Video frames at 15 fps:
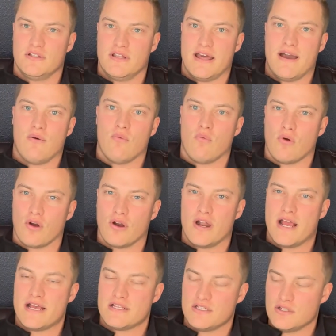that weren't
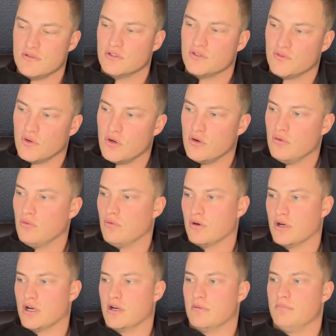as useful
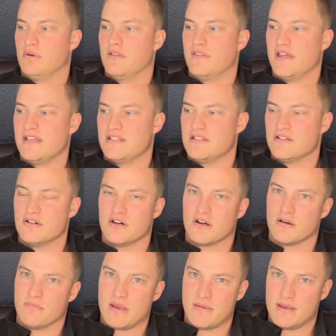but they still
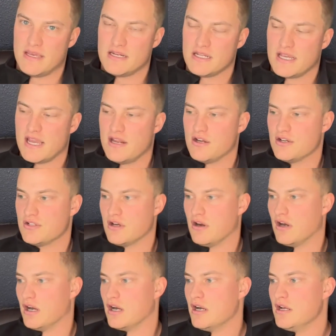are maybe indicators,
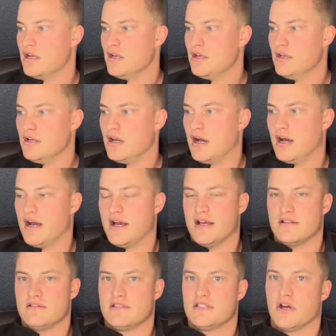are
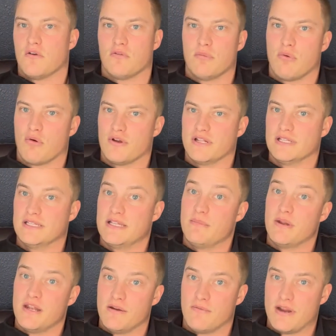self-reported
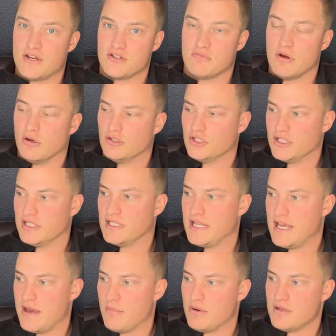limited range of motion in the
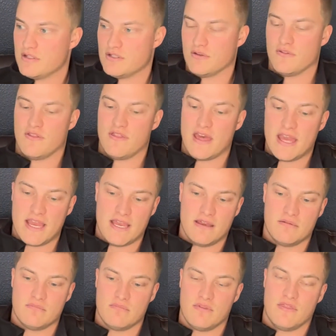hip. So they
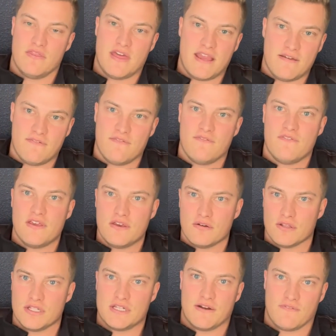
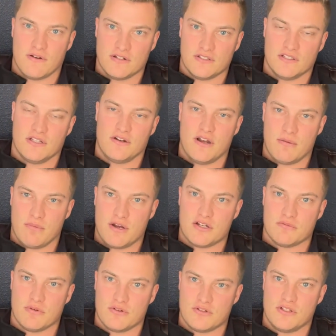feel a difference in their hip range of
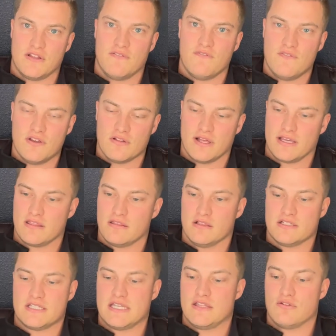motion. They feel like,
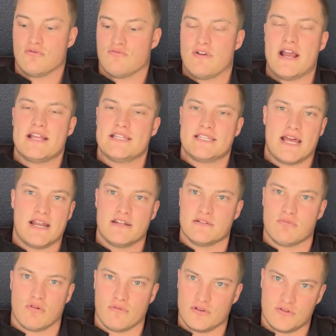let's say, the right side is
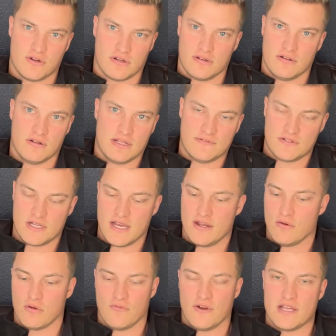more restricted than the left side,
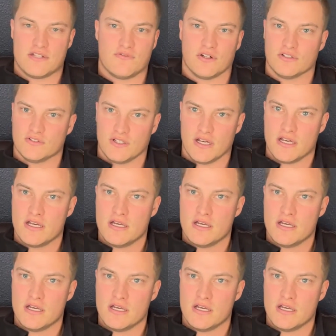or vice versa.